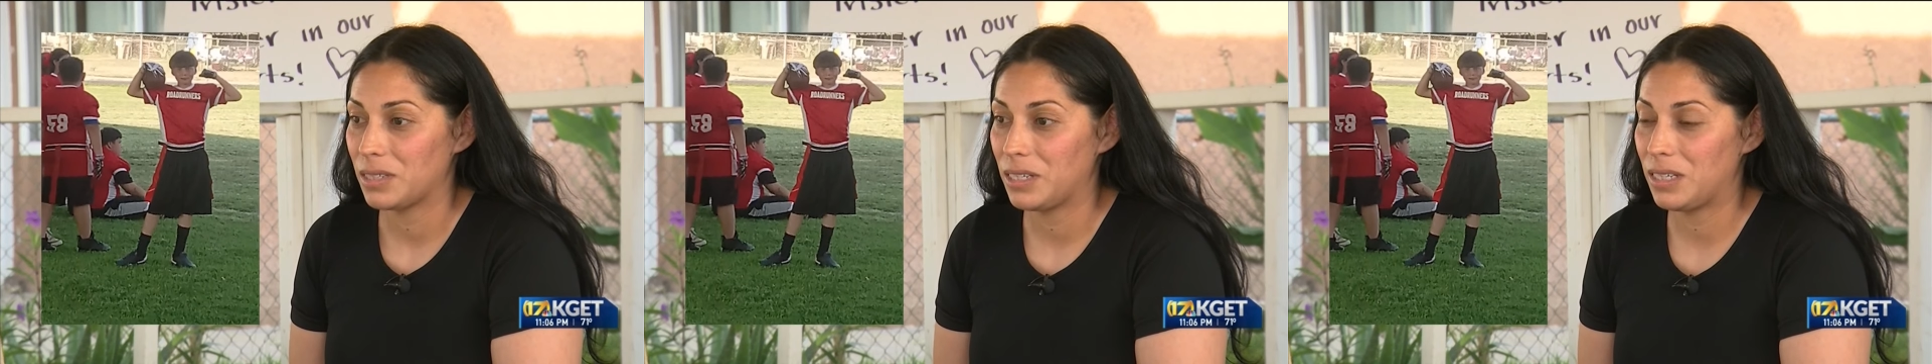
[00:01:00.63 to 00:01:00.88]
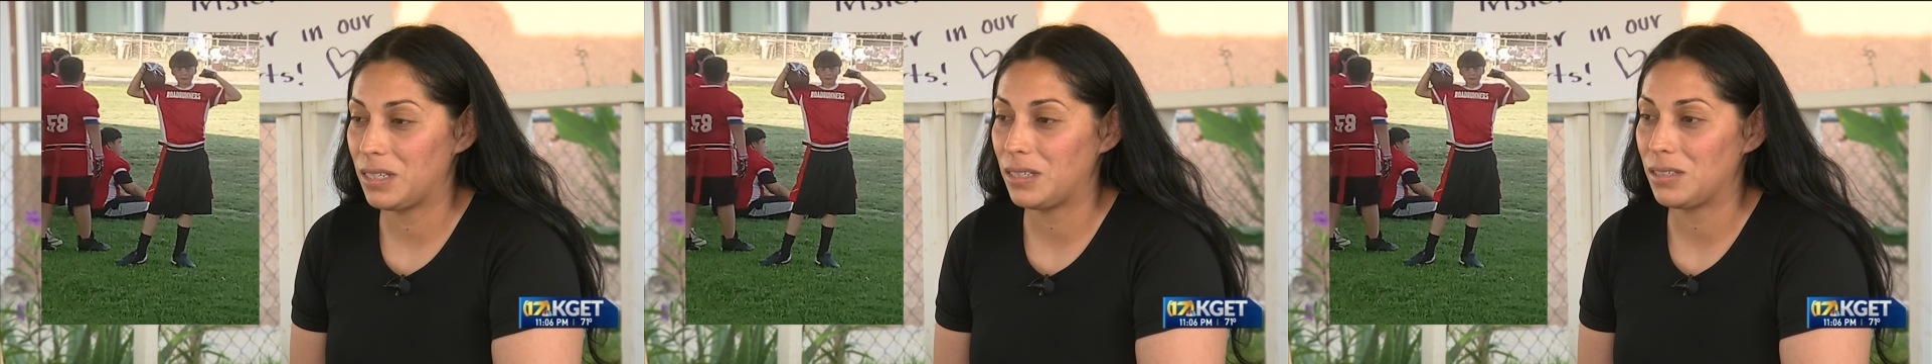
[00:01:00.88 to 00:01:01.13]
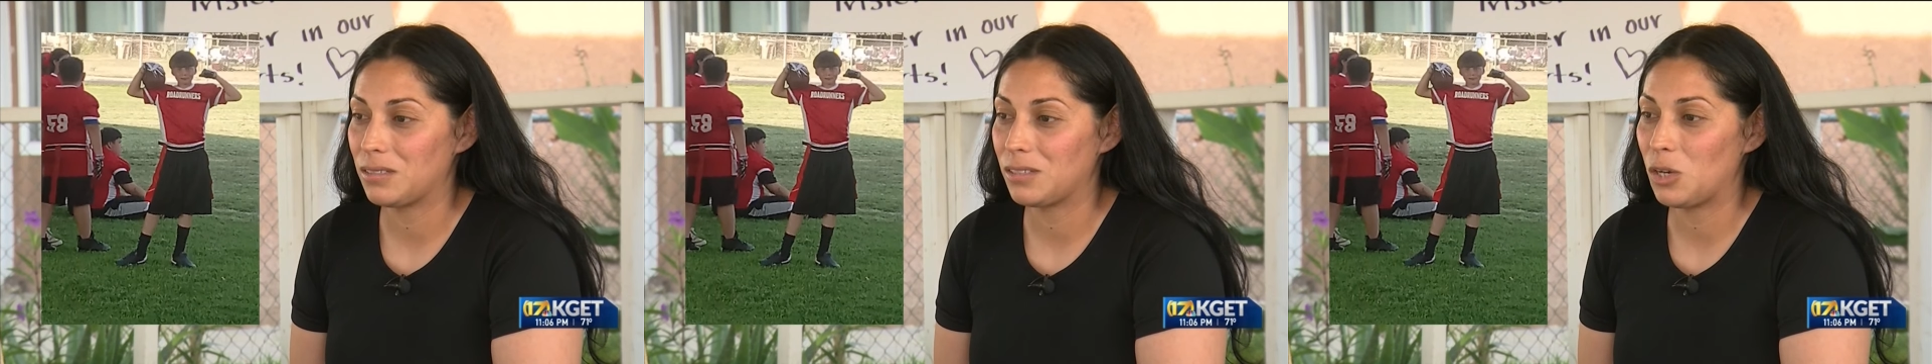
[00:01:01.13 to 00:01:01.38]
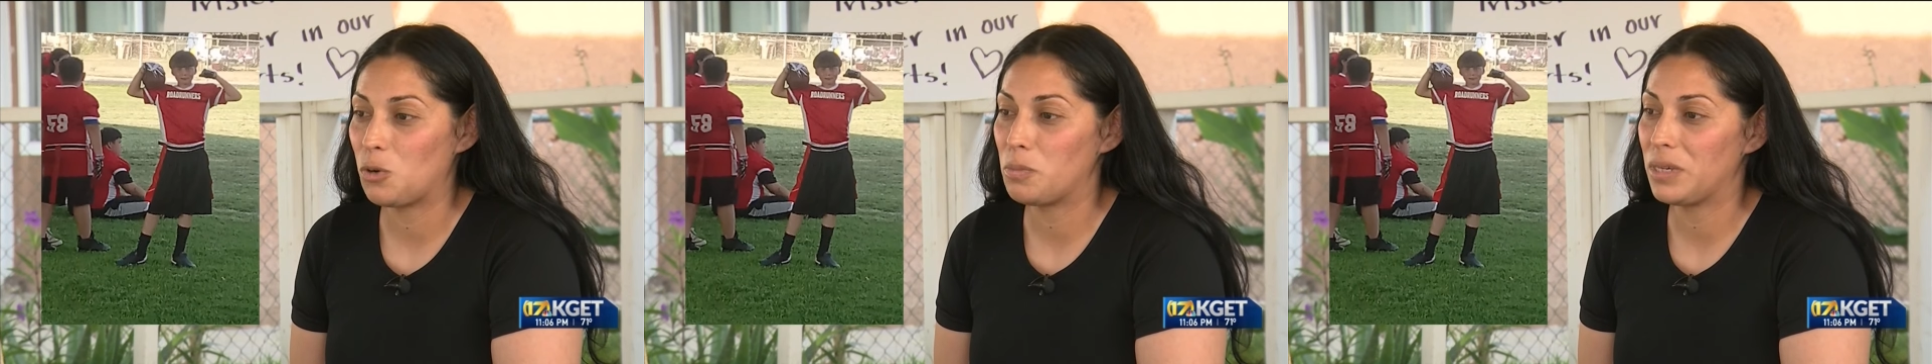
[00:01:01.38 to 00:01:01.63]
He
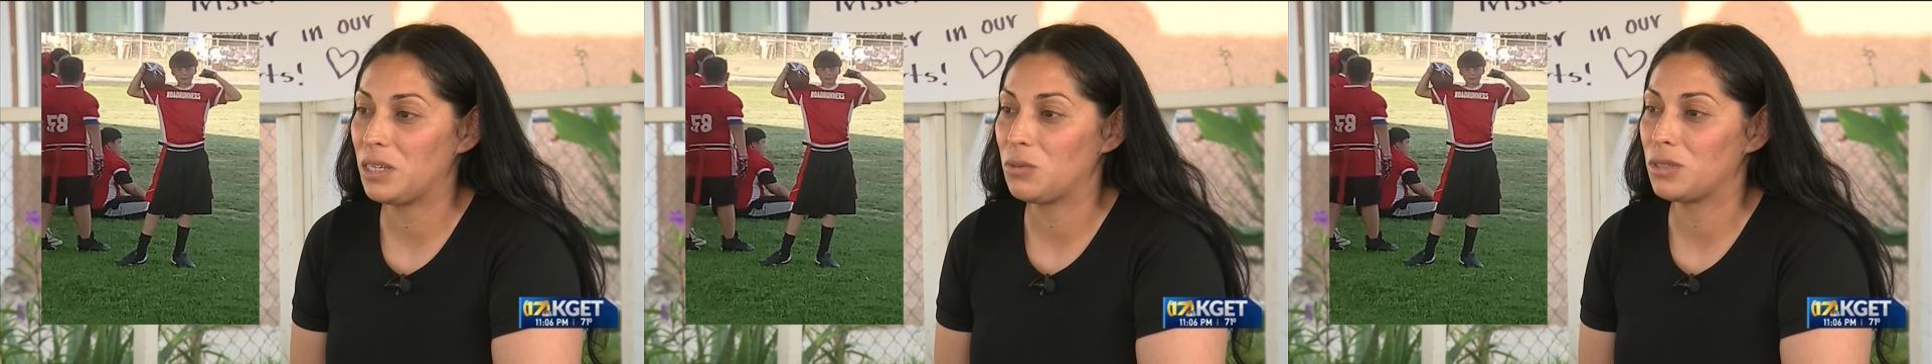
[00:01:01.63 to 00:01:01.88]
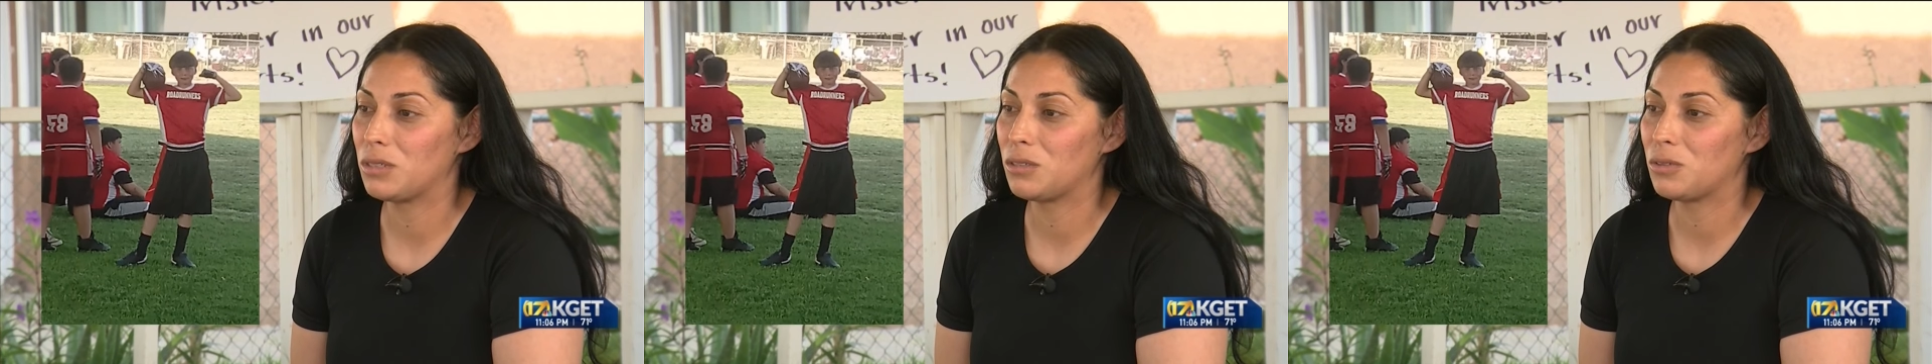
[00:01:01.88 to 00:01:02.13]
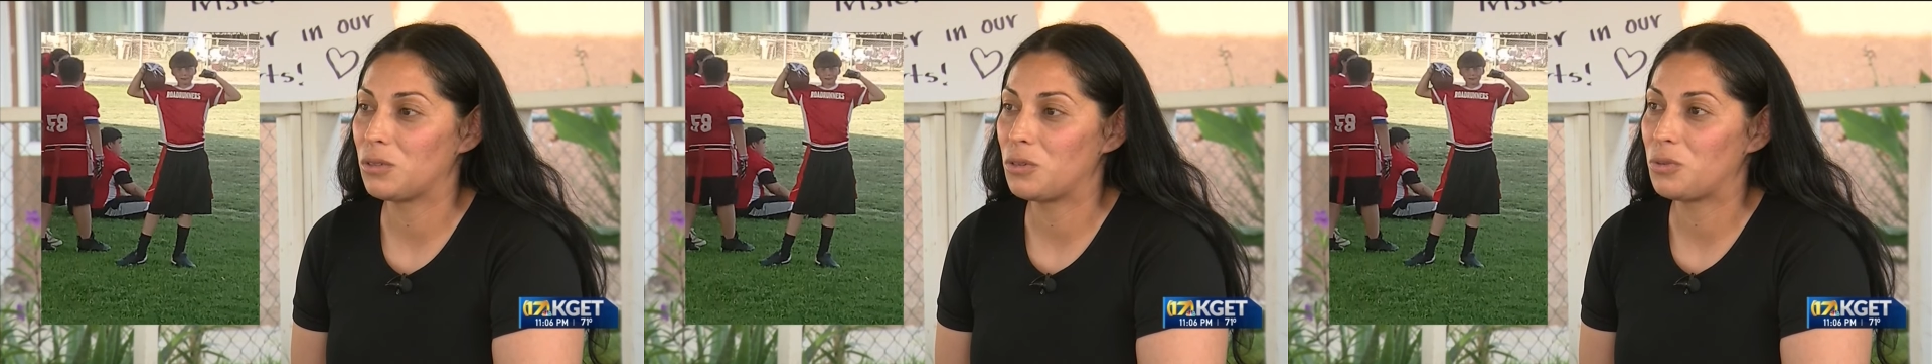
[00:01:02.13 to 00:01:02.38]
told me he wanted to go